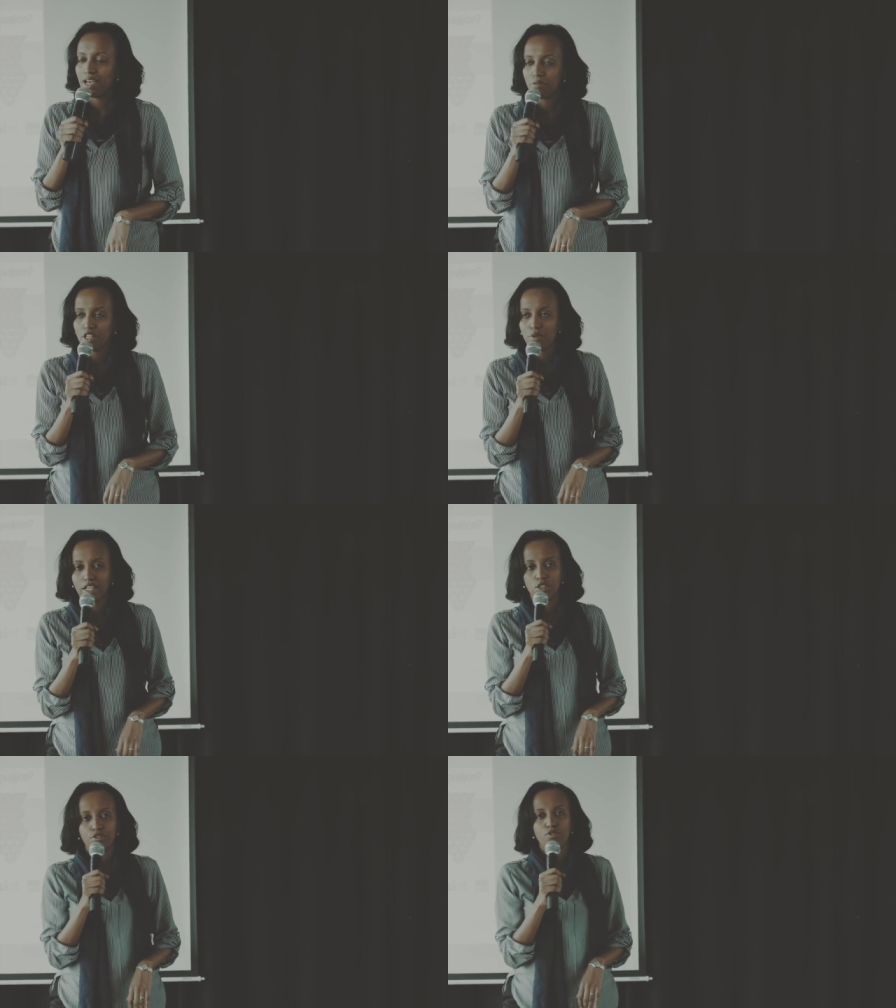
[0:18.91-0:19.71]
I'm the
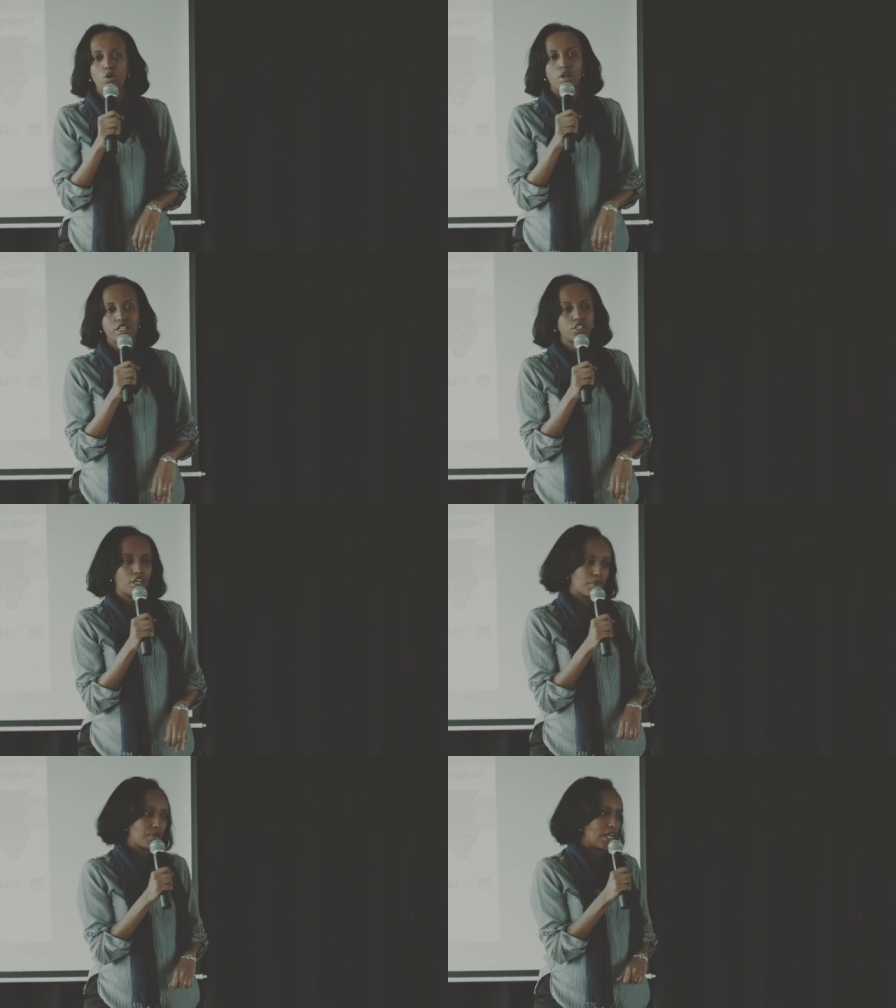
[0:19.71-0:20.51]
Director for
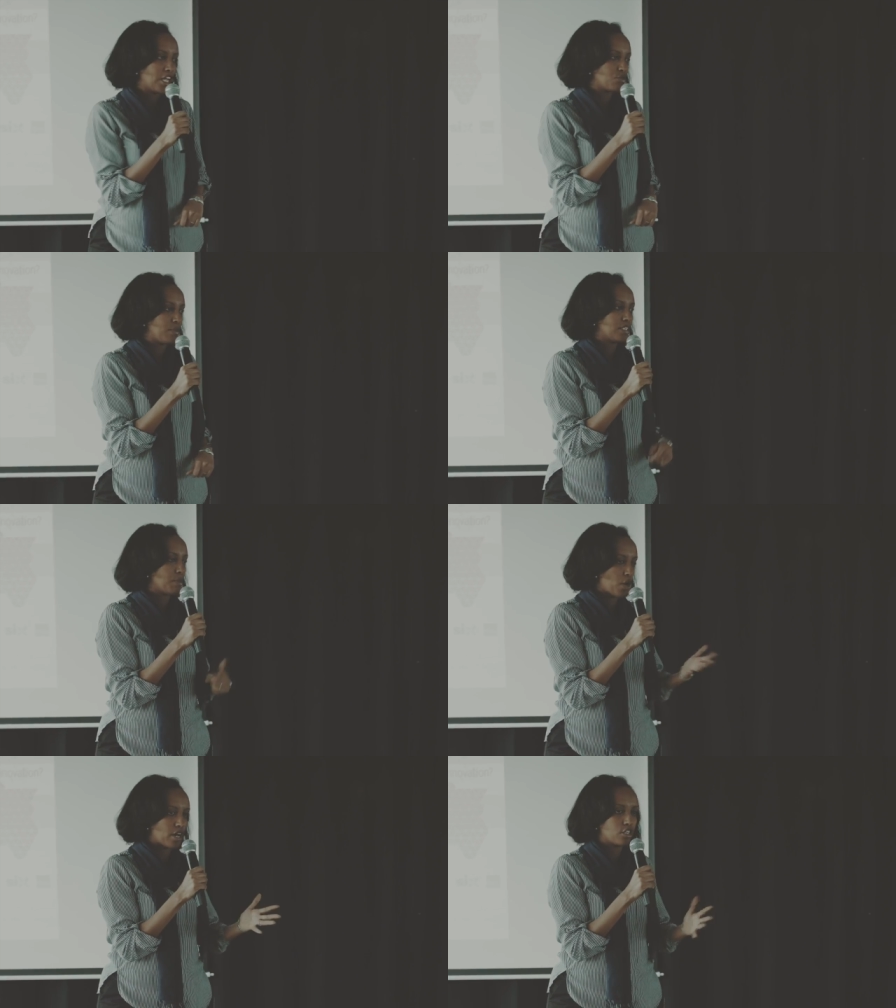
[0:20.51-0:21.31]
Startup Engagement
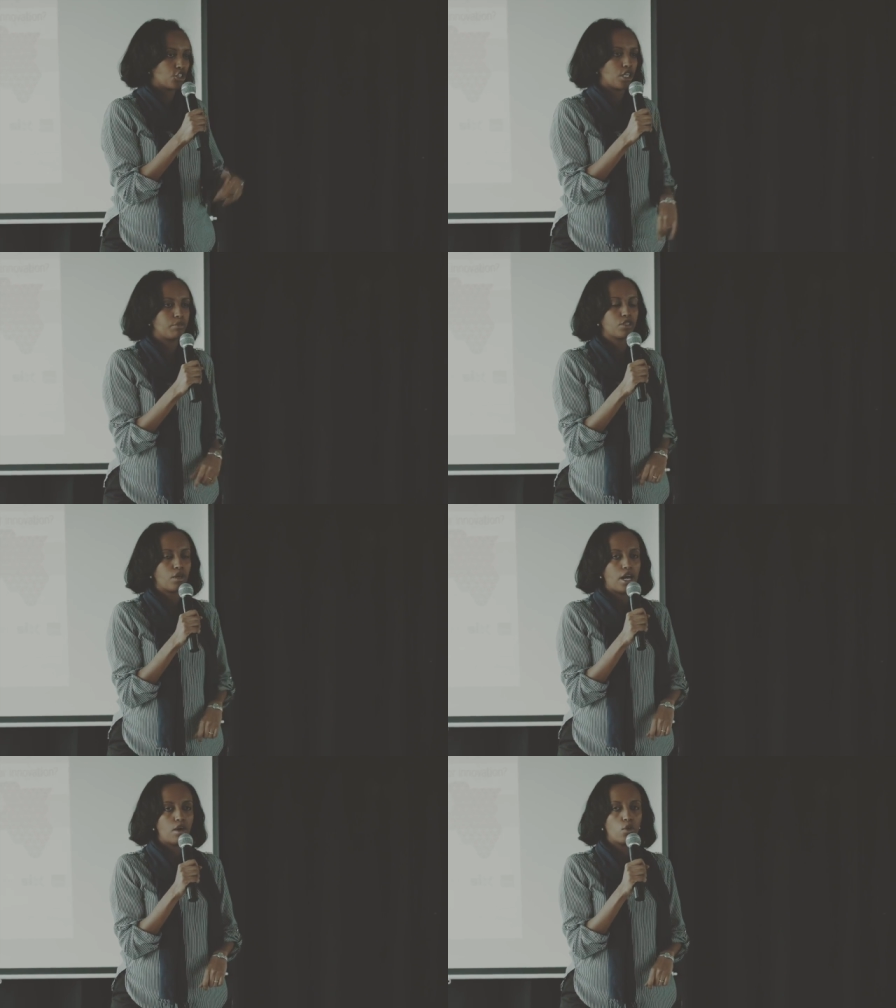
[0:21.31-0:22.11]
and Partnerships,
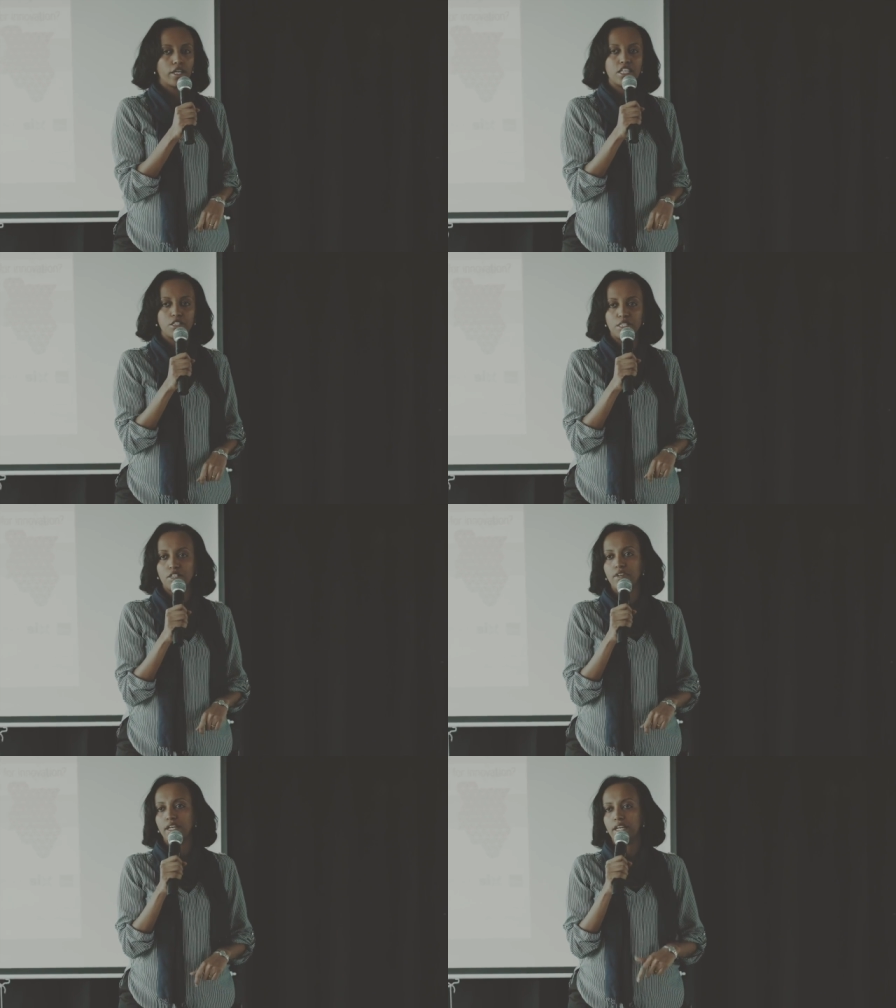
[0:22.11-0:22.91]
uh, working
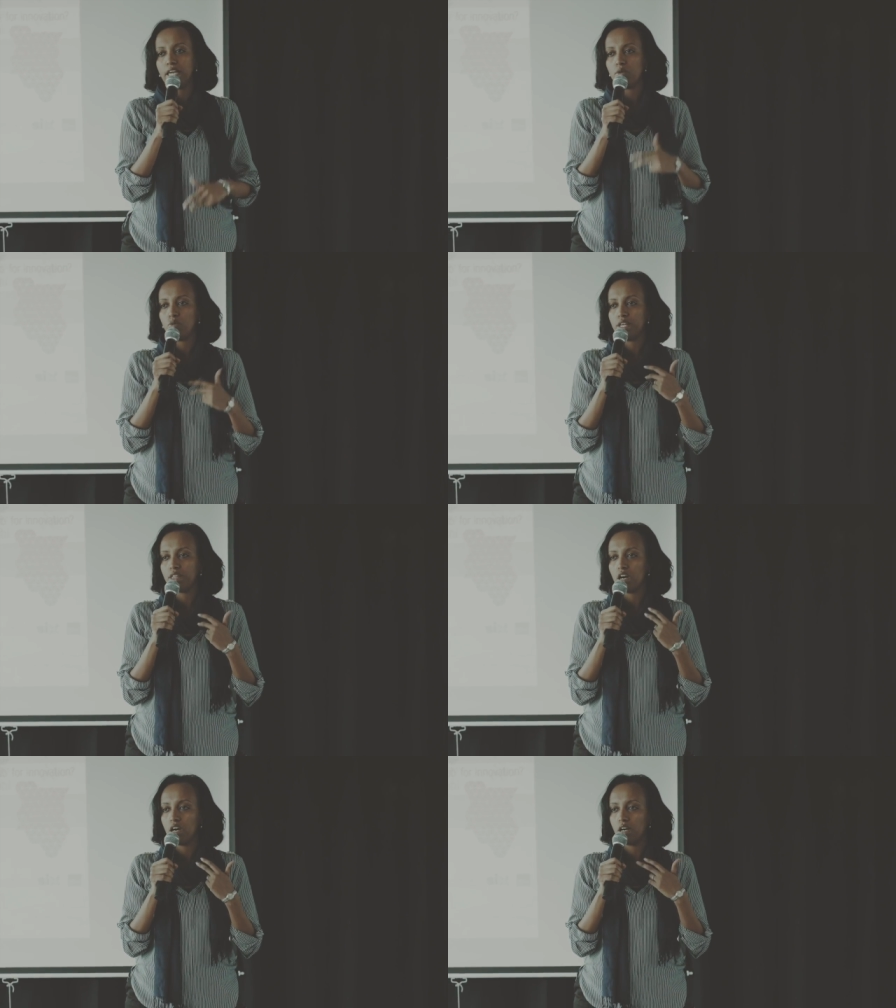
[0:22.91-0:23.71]
specifically
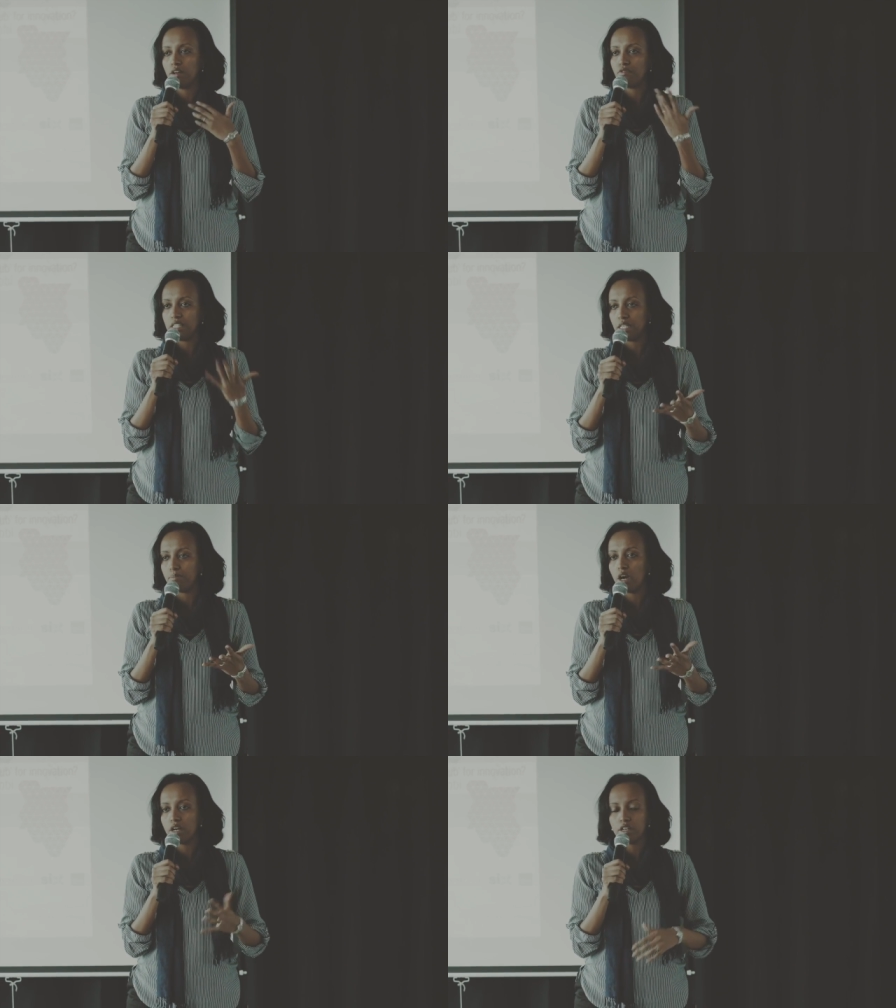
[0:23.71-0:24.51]
with our VC
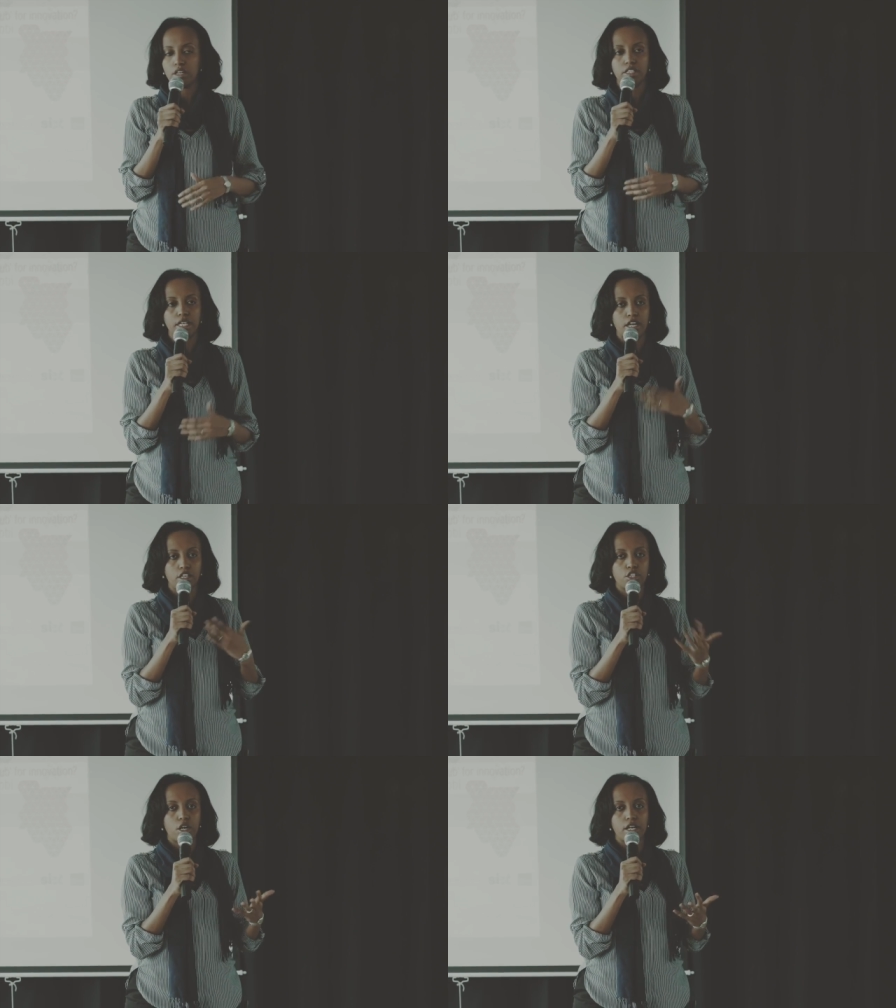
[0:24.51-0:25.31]
partners and
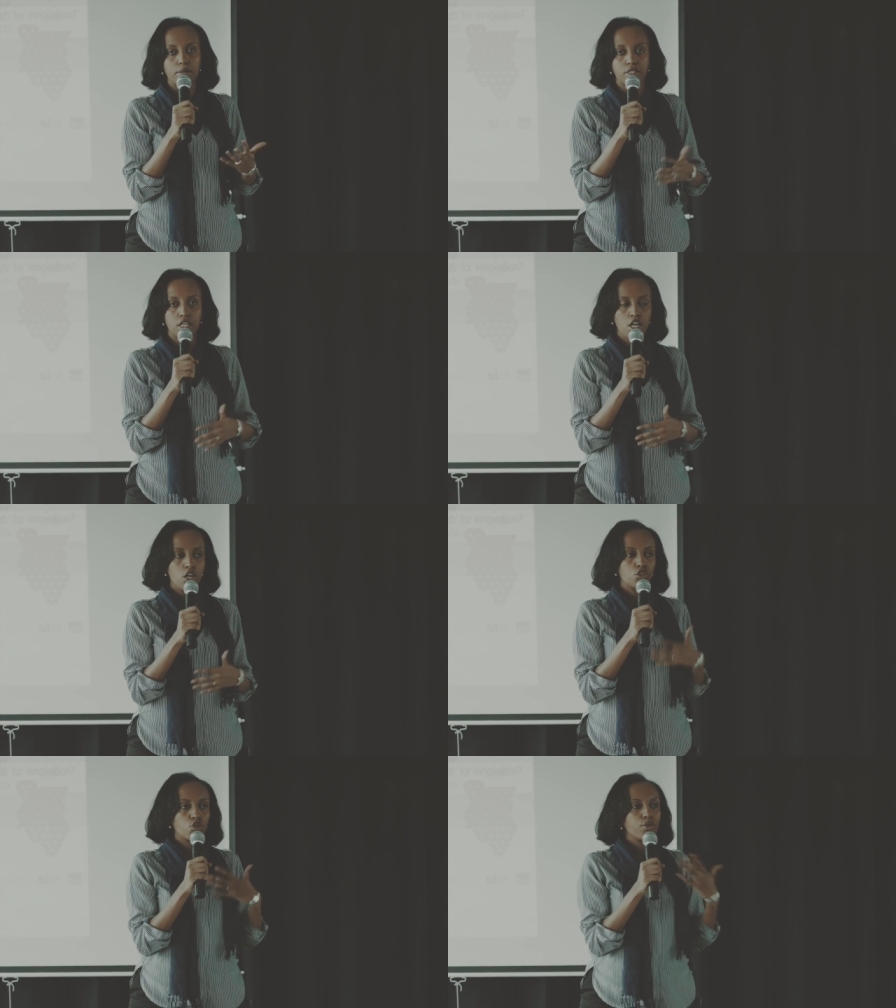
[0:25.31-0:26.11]
our startups
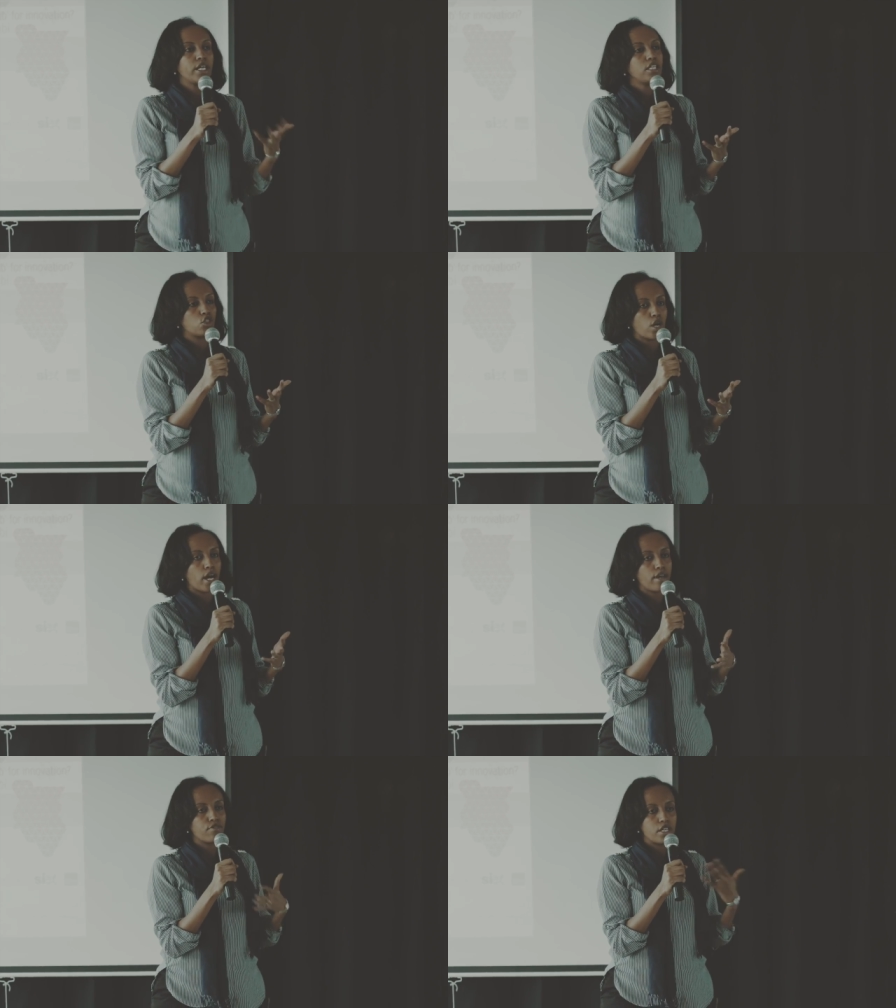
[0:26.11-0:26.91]
to really
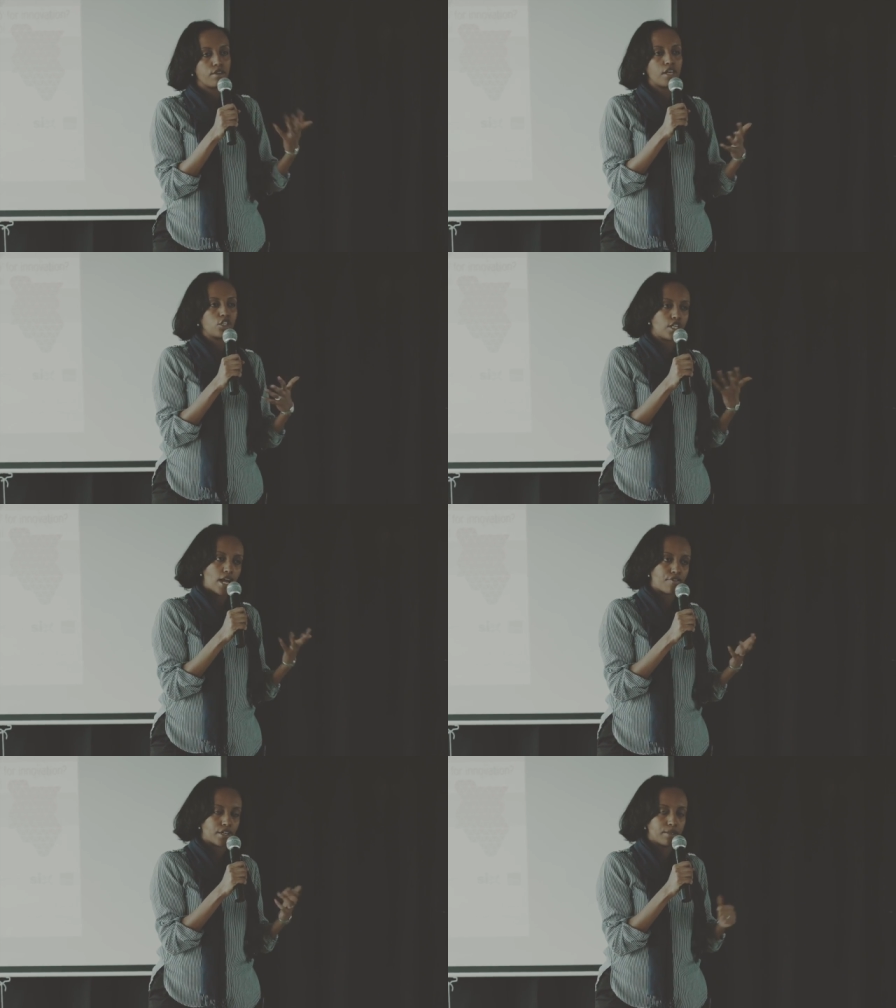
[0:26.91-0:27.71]
drive innovation in
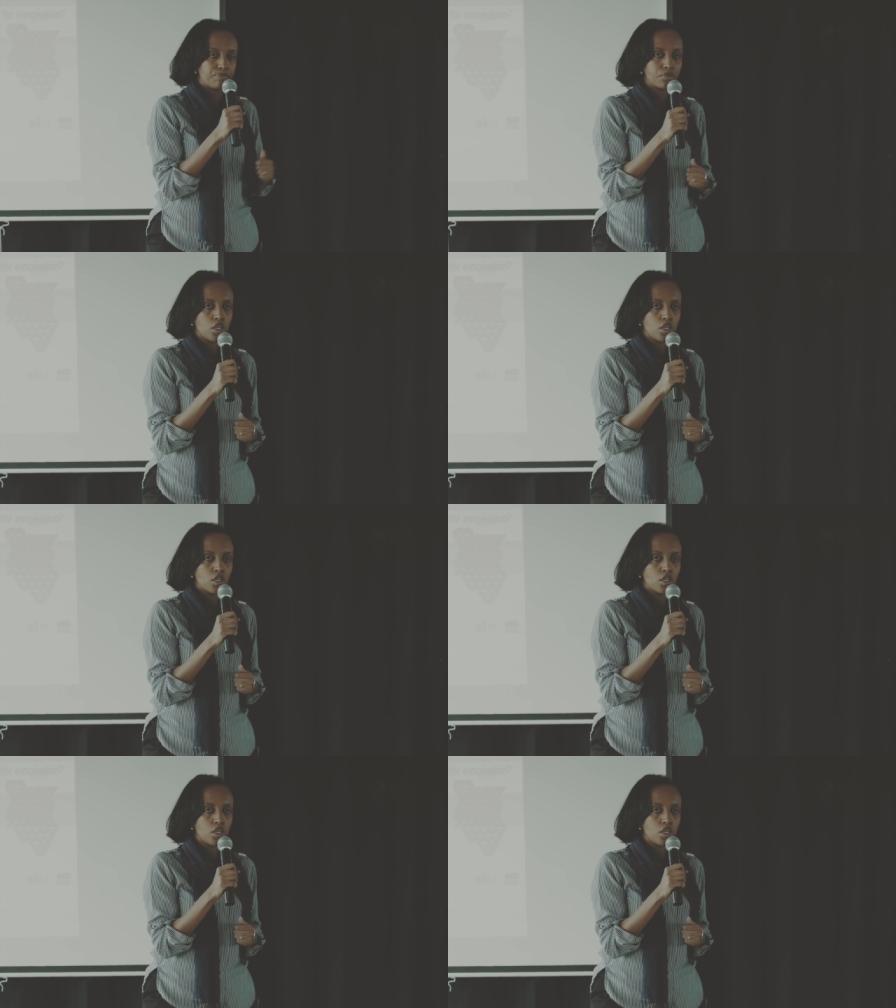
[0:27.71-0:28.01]
Africa.